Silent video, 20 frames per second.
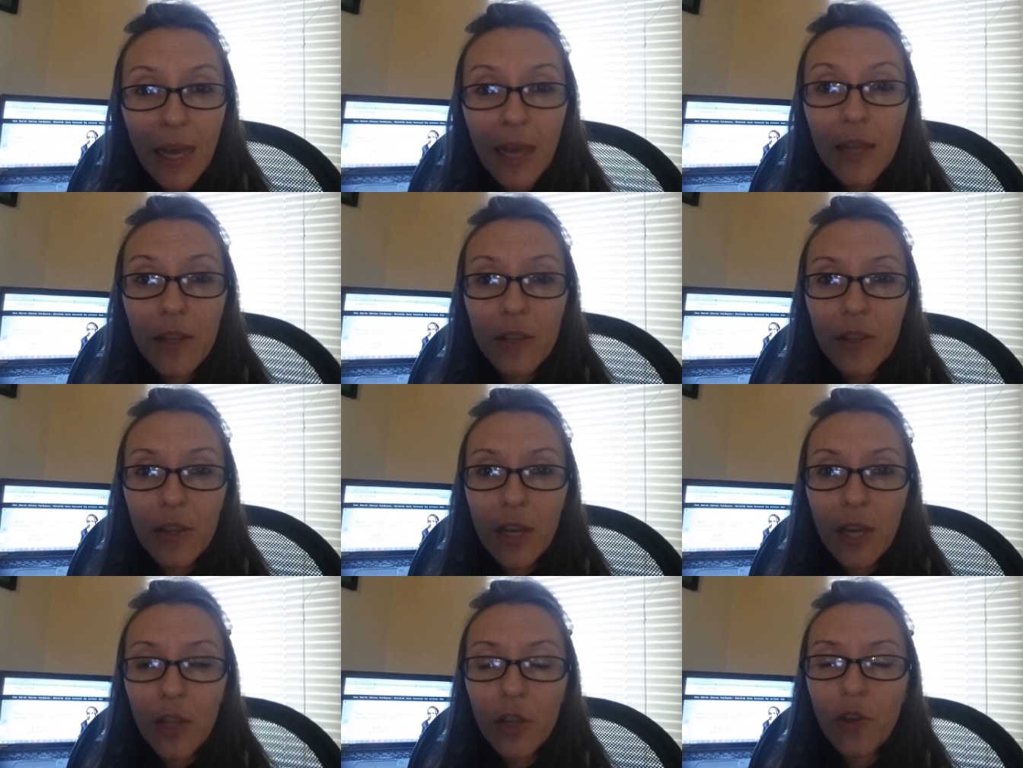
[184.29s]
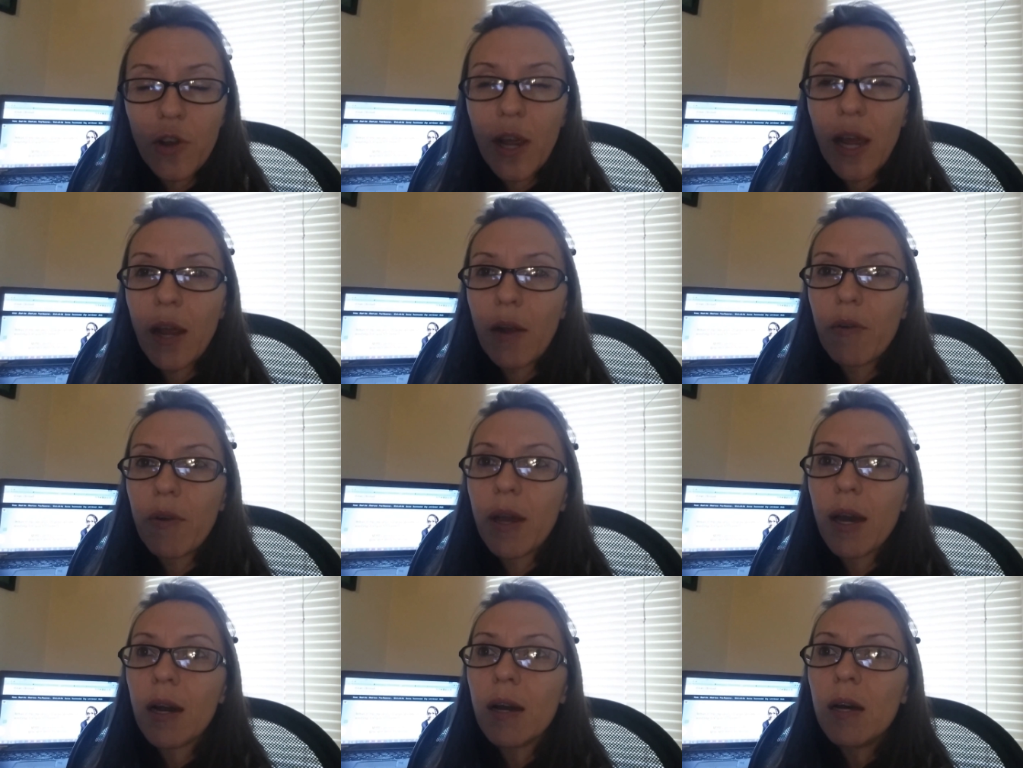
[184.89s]
in your
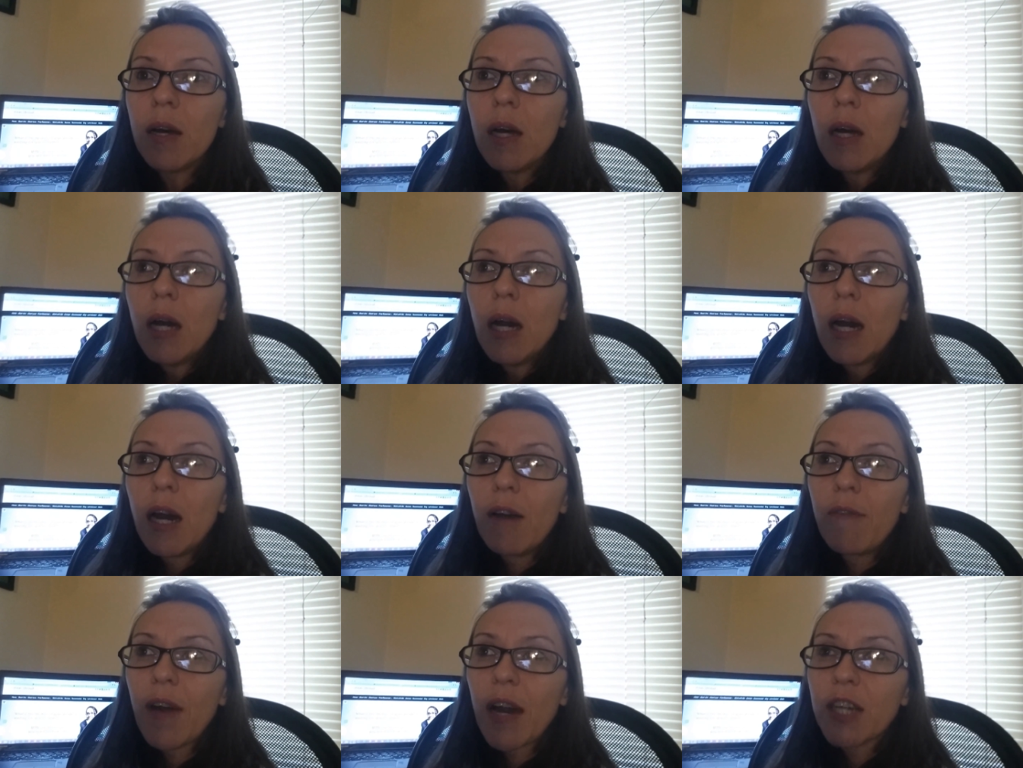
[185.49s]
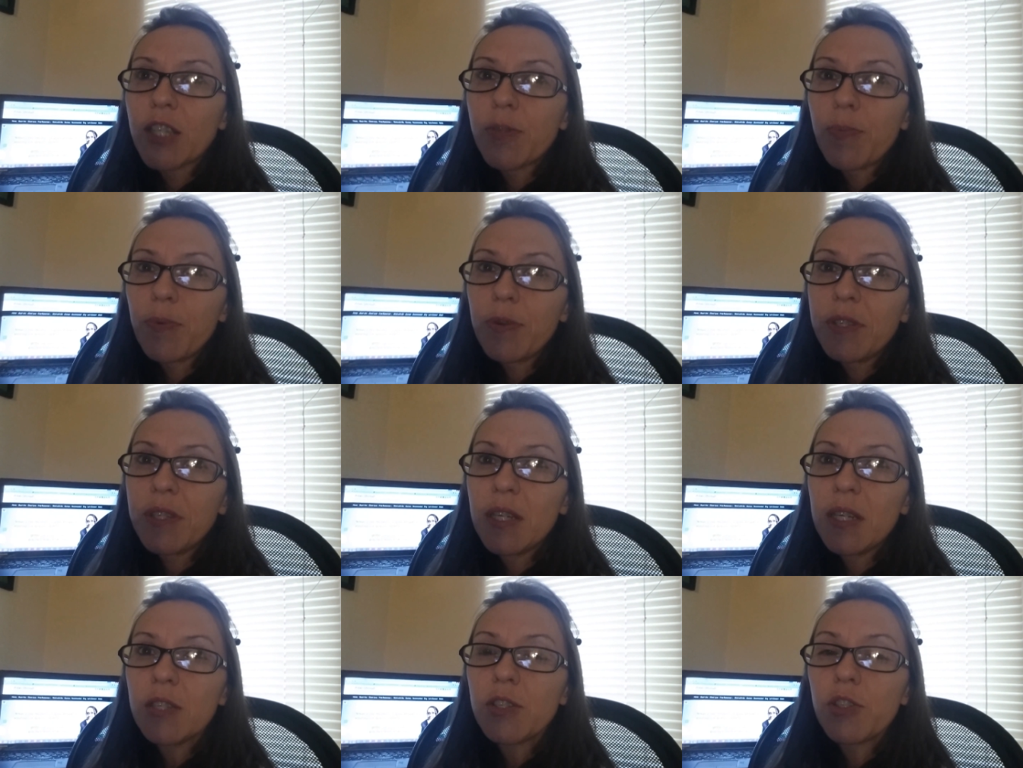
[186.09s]
area of
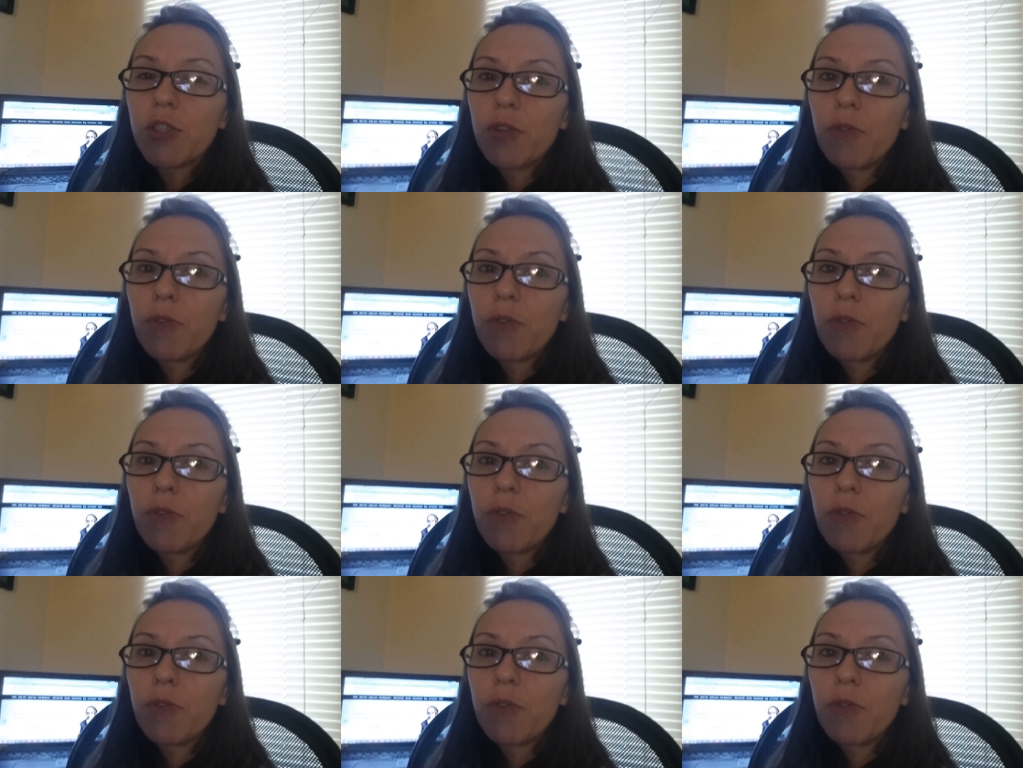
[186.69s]
expertise?